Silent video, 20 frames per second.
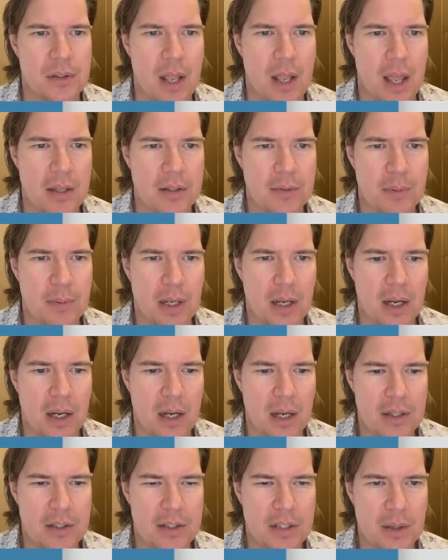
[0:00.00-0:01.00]

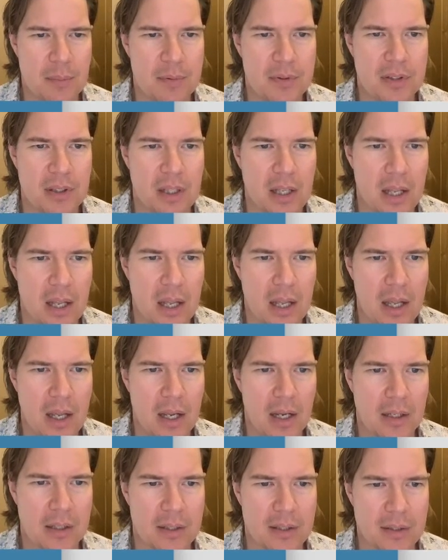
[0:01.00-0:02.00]
SPI, chip
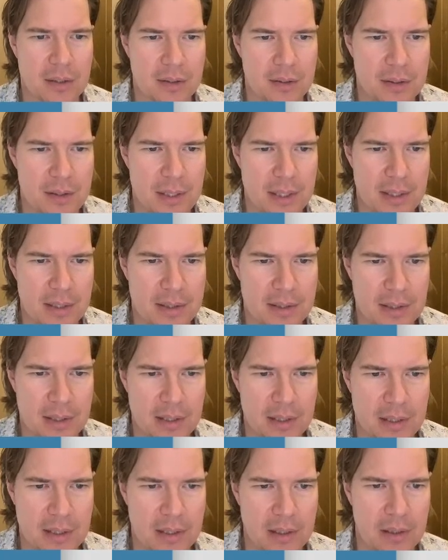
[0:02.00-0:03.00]
select,
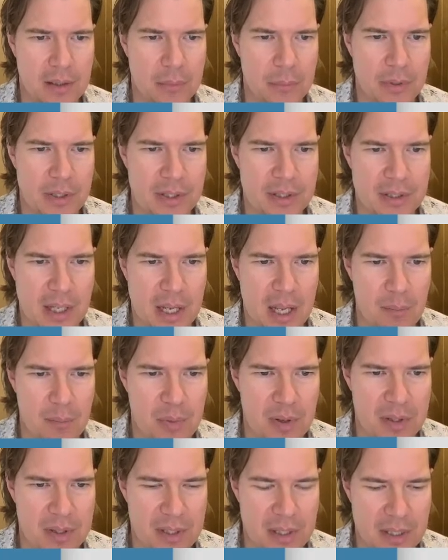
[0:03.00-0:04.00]
DC, reset,
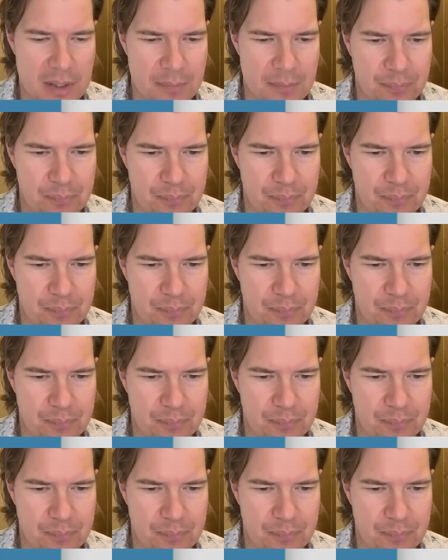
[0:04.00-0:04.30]
busy.